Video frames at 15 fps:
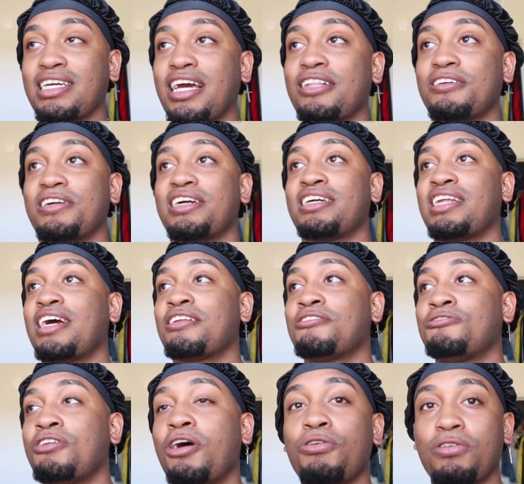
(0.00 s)
together and i
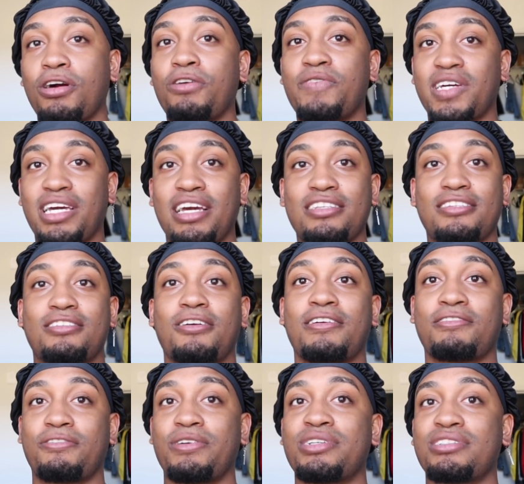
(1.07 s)
know covid cases are
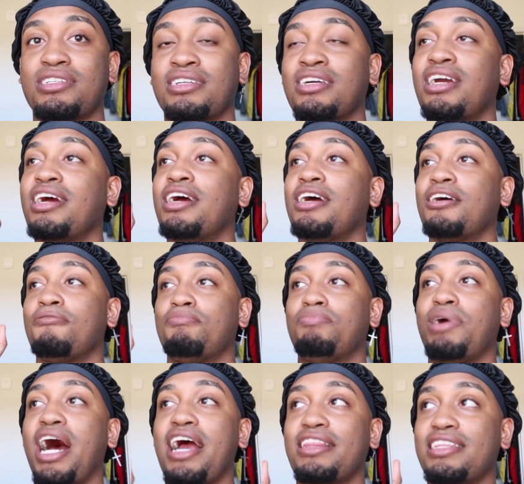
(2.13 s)
increasing
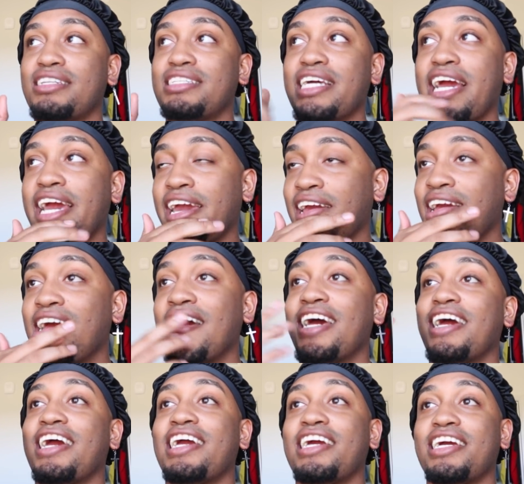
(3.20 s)
by the day
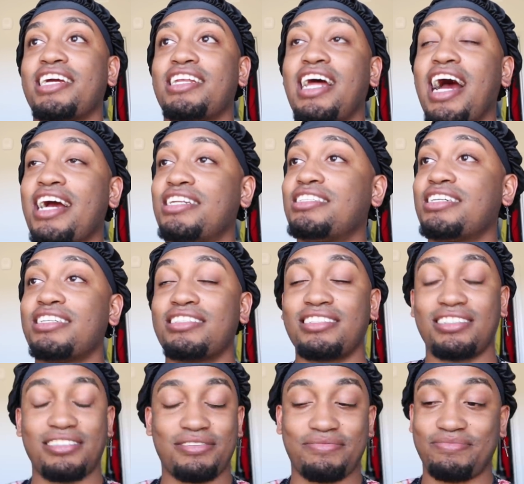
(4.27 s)
and i
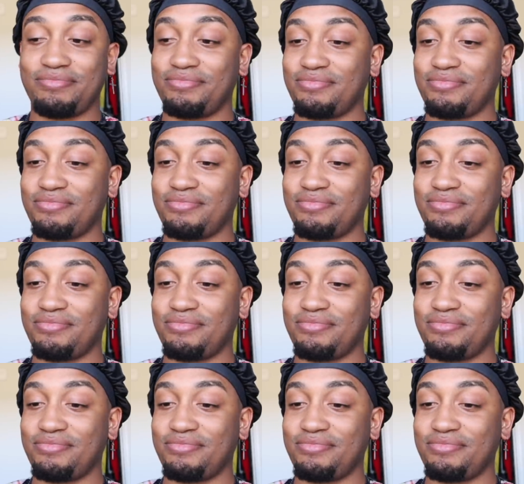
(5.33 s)
just